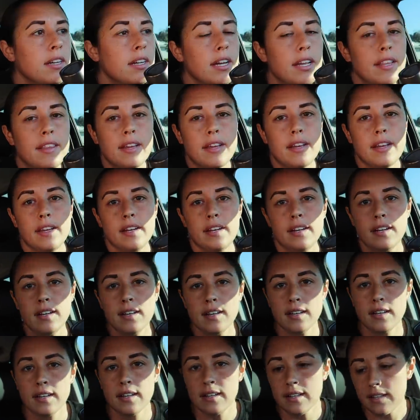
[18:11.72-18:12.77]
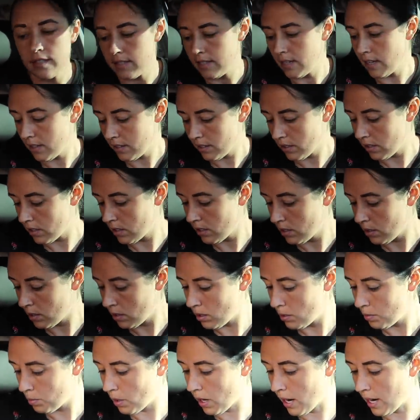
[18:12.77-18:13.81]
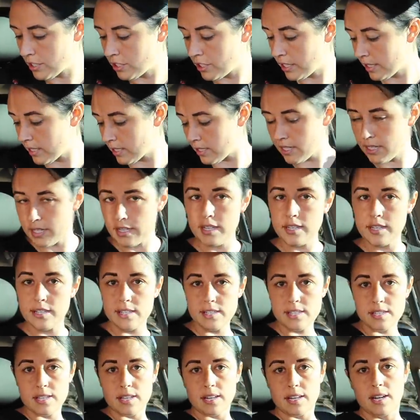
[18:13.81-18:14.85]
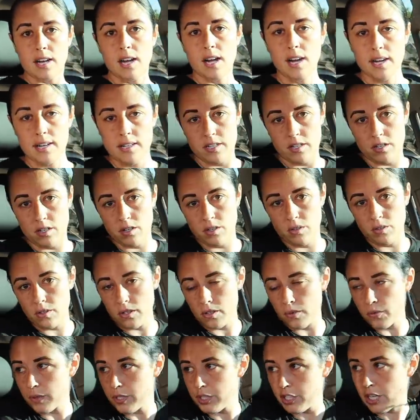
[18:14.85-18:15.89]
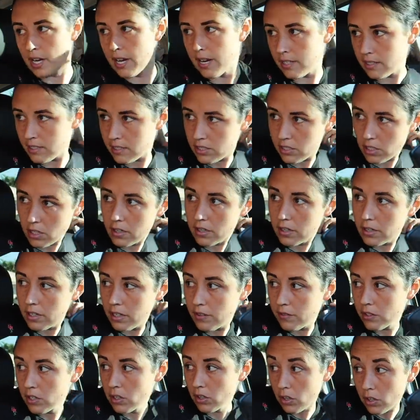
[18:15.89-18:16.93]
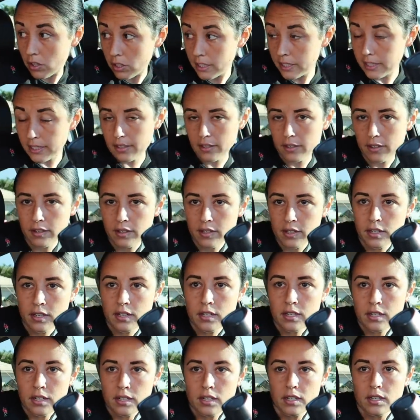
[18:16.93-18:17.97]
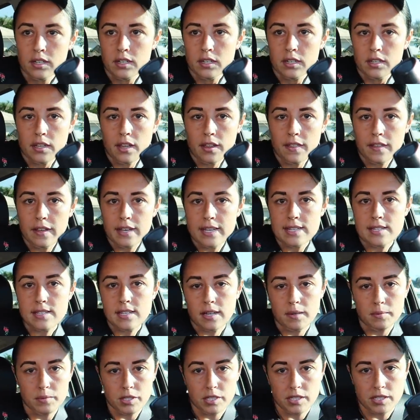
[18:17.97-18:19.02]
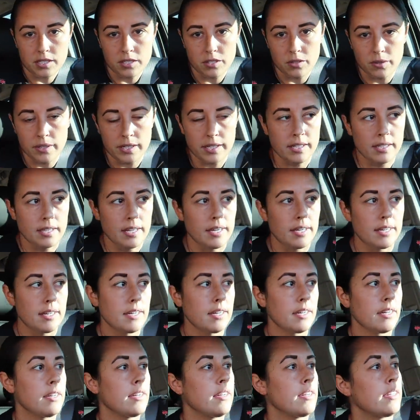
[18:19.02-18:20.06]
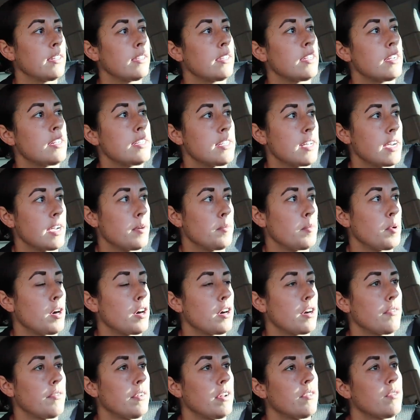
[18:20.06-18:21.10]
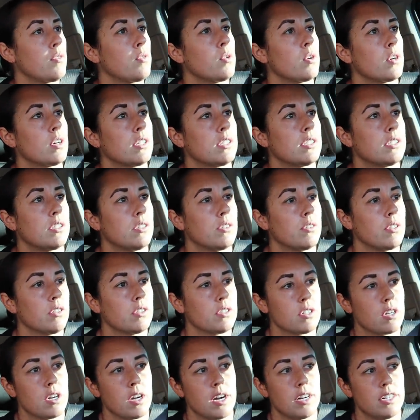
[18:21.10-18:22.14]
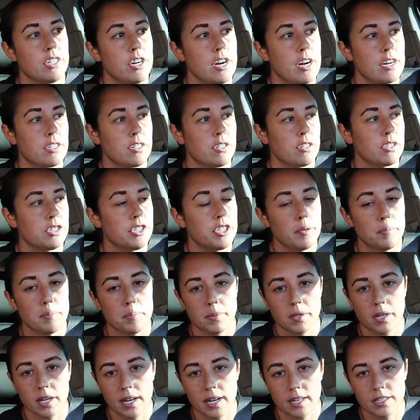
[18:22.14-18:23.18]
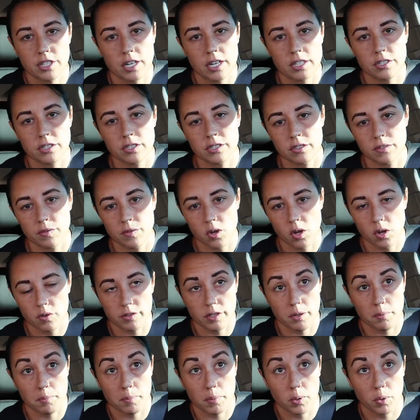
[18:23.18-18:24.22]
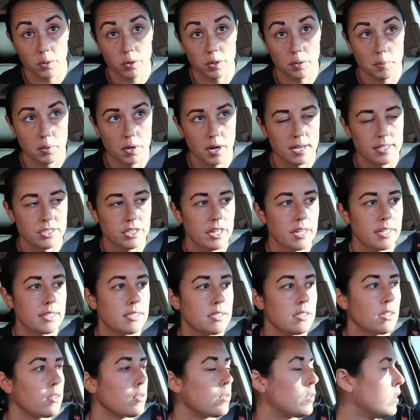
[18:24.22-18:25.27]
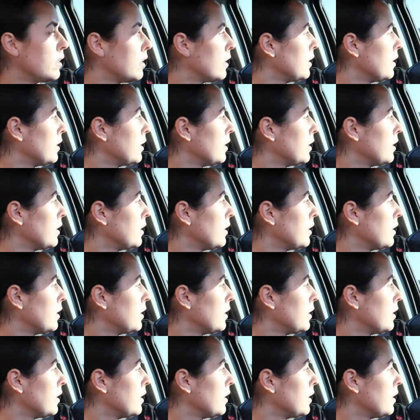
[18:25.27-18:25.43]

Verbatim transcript: And then the other project is the condo, which I'd started even earlier than this. I'm just doing like the design part of it, of course. So there's a contractor, Chip, the contractor is involved in both the projects. So